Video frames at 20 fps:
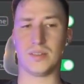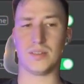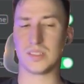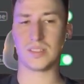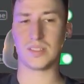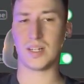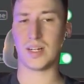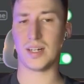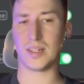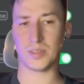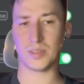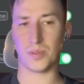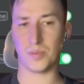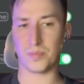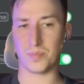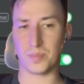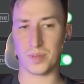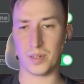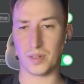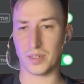start
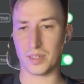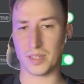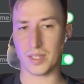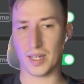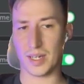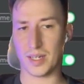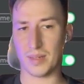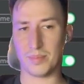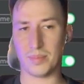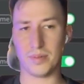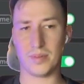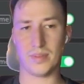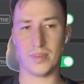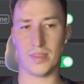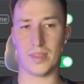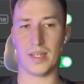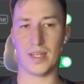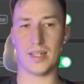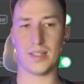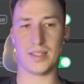of prototype
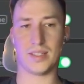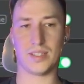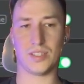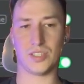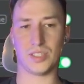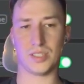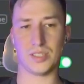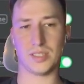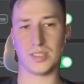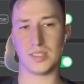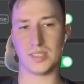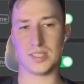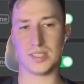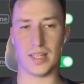that I just